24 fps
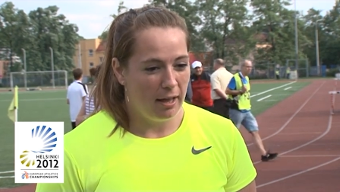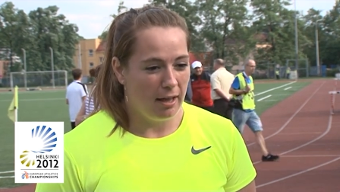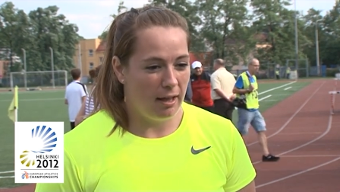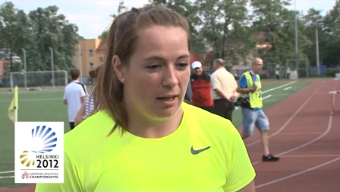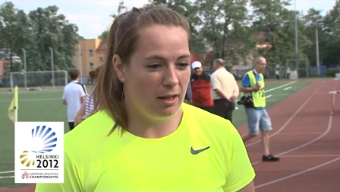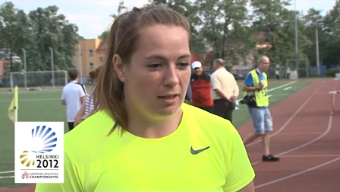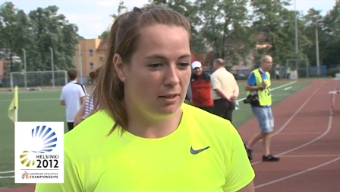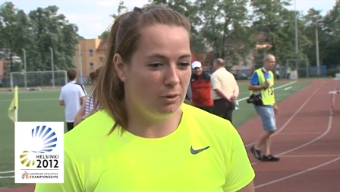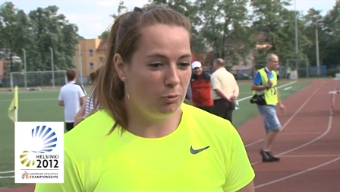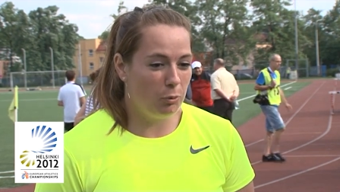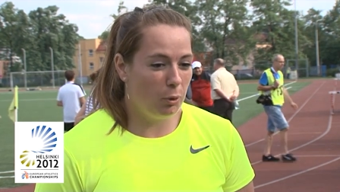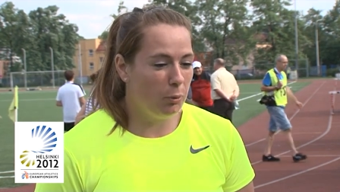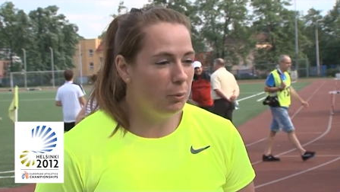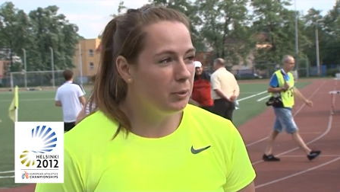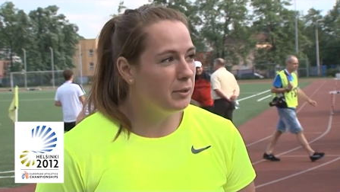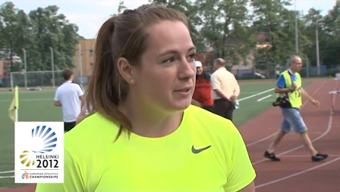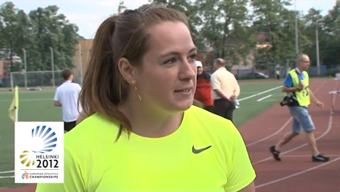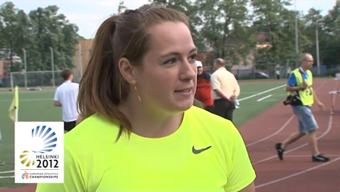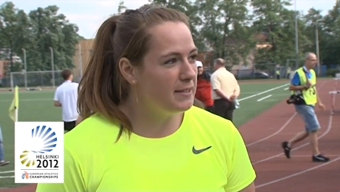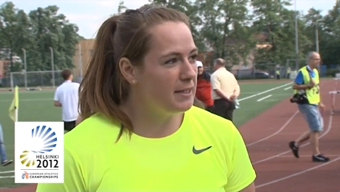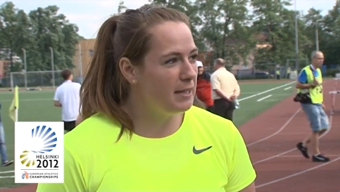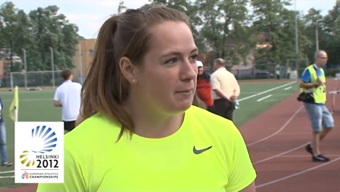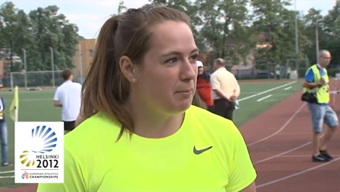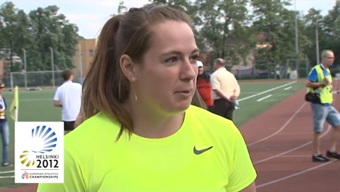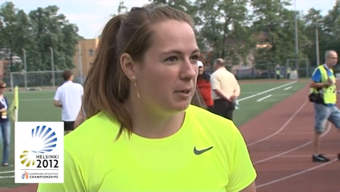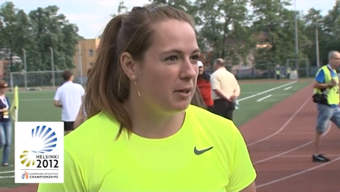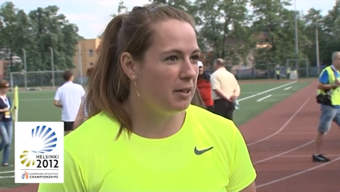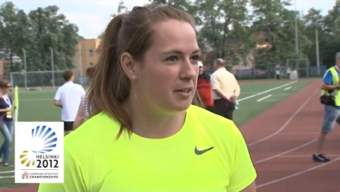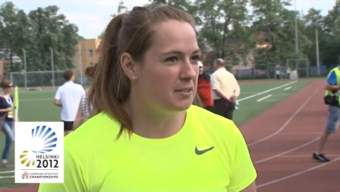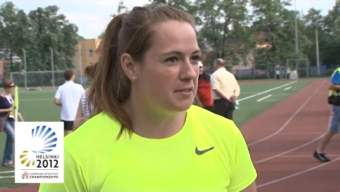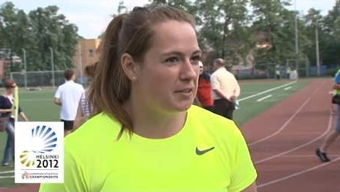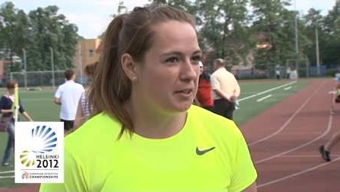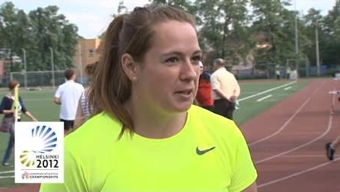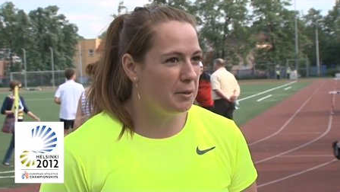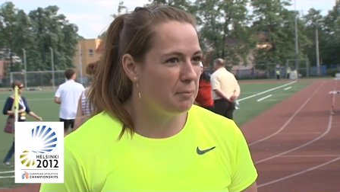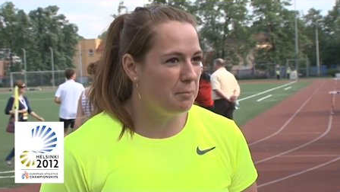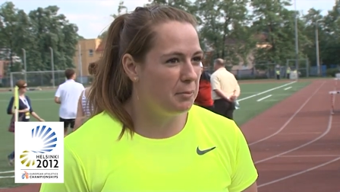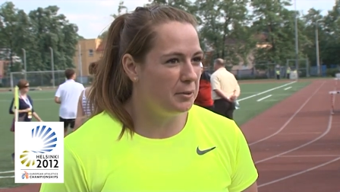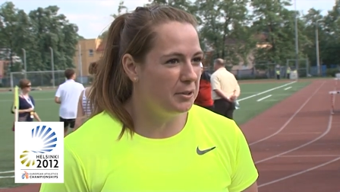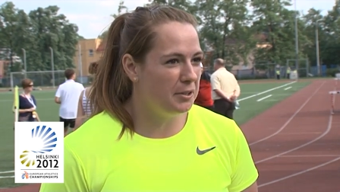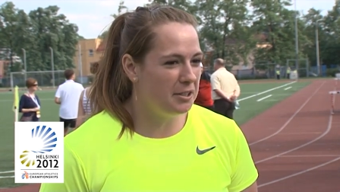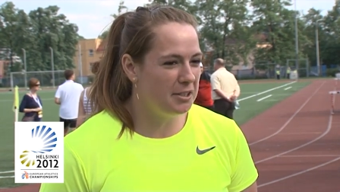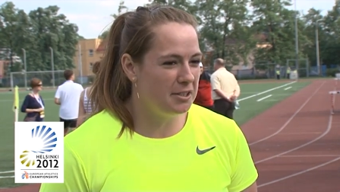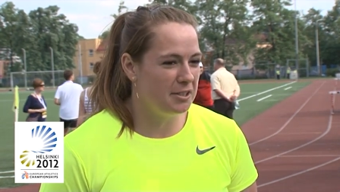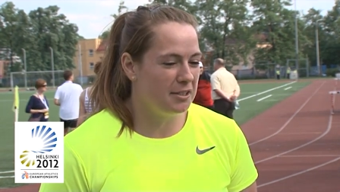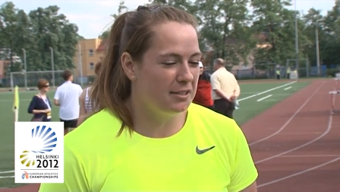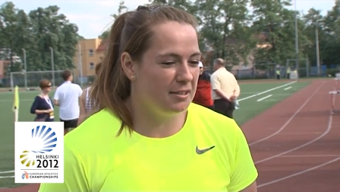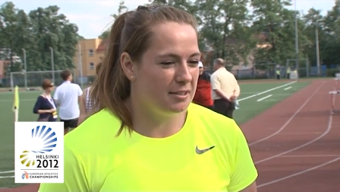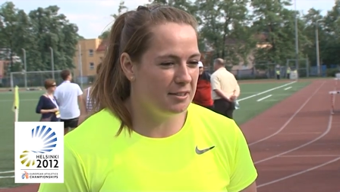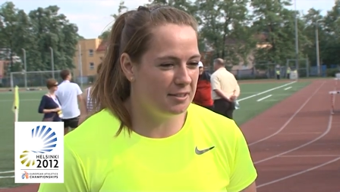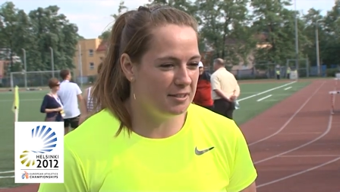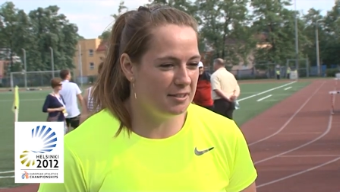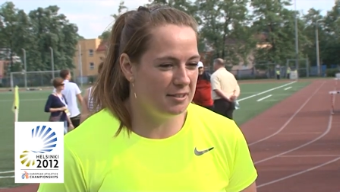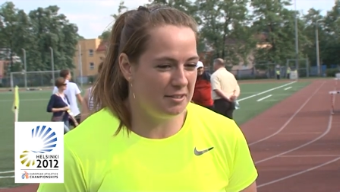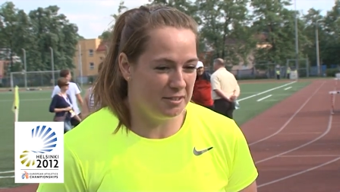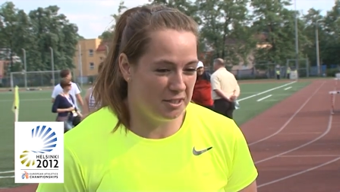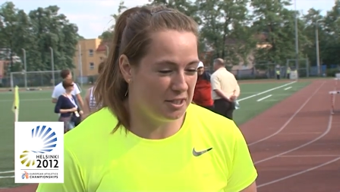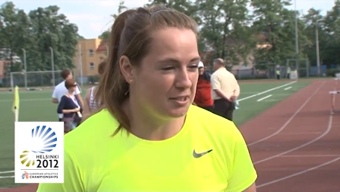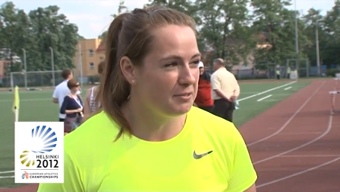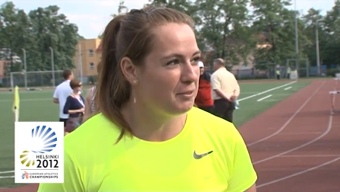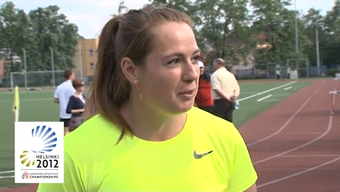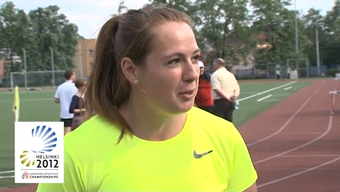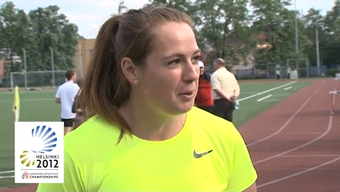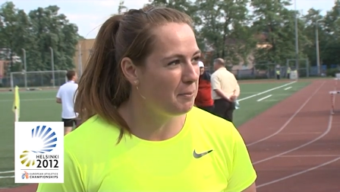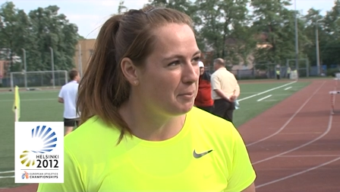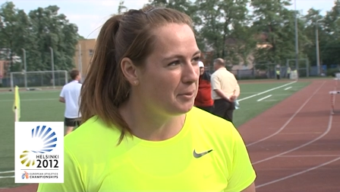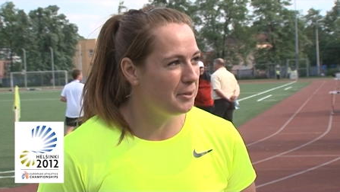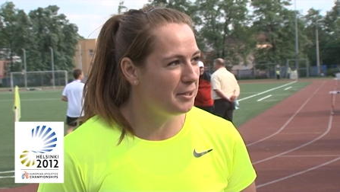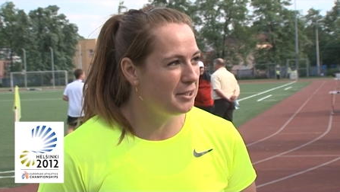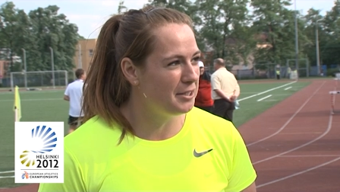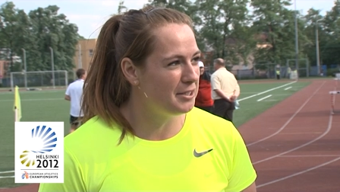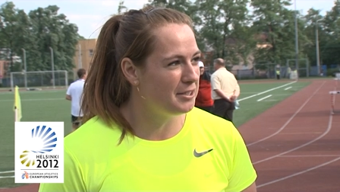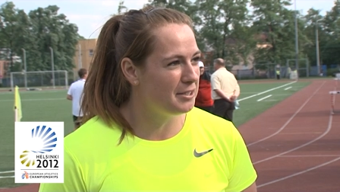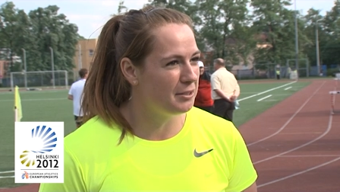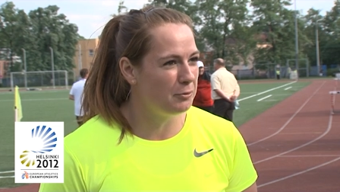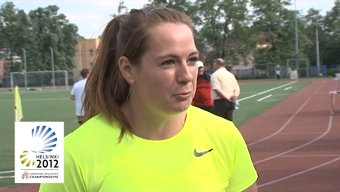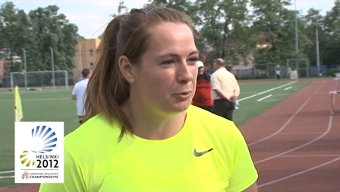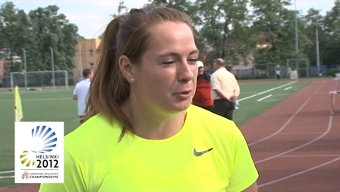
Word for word: And we will see, because the competition is just a competition.